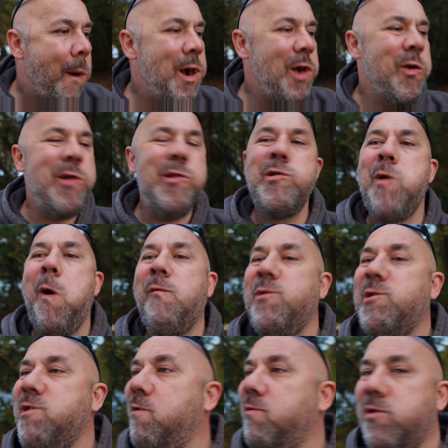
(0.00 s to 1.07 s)
I said, you cough
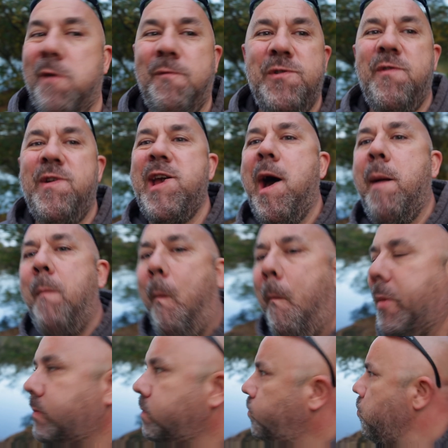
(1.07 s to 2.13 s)
your ring up.
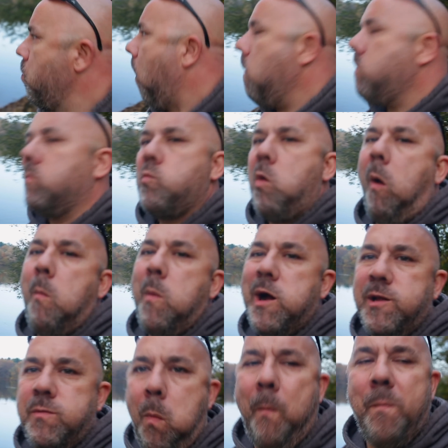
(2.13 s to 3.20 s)
Oh,
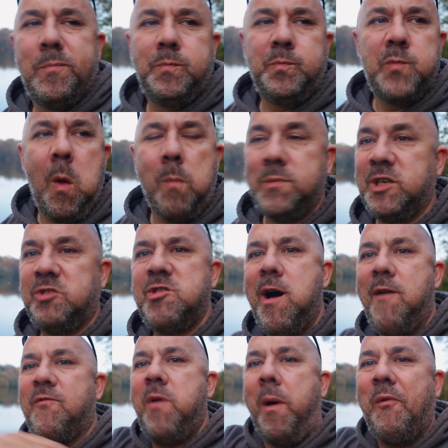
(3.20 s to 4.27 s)
mate. That's it,
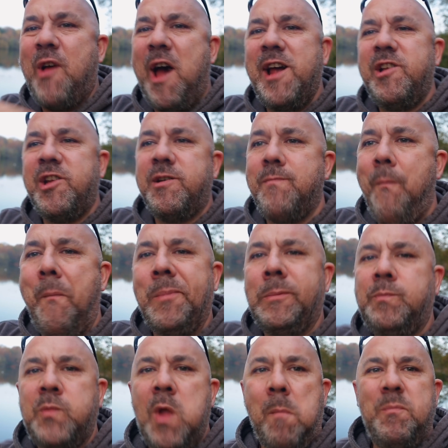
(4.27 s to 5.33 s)
I've caned it.
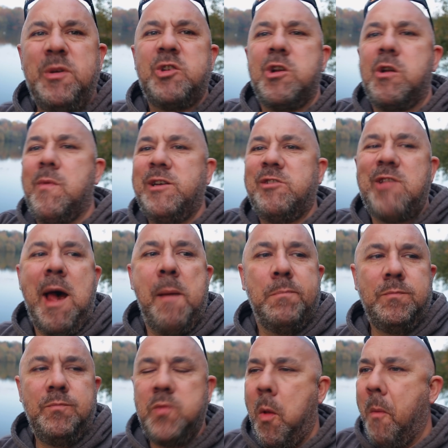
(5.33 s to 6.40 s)
Biscuit of the Week's done.
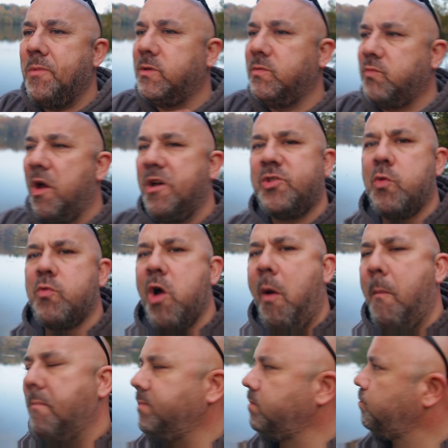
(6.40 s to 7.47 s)
It's all
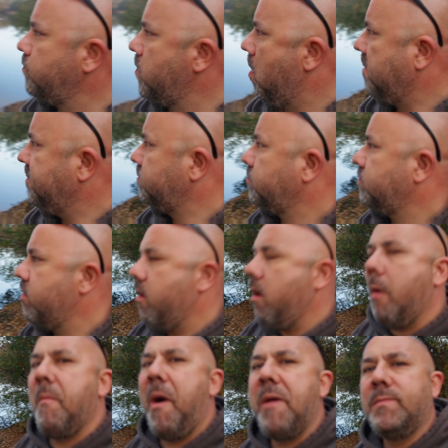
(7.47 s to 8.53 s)
gone.
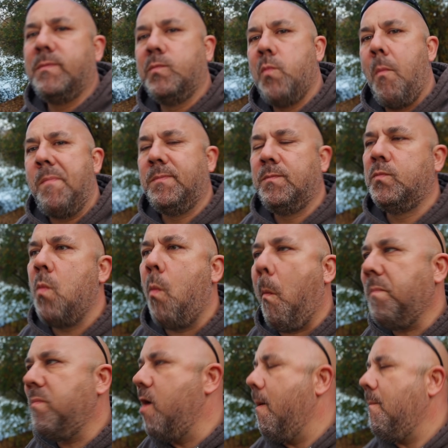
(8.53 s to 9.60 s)
Oh, mate.
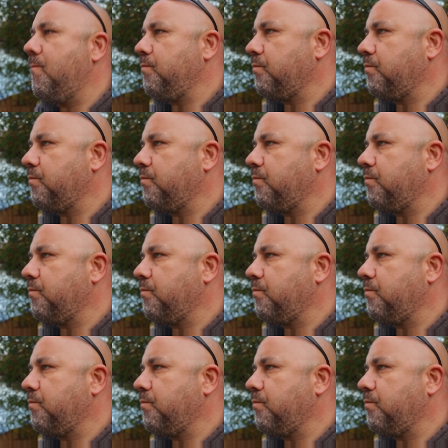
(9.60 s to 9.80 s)
Yeah.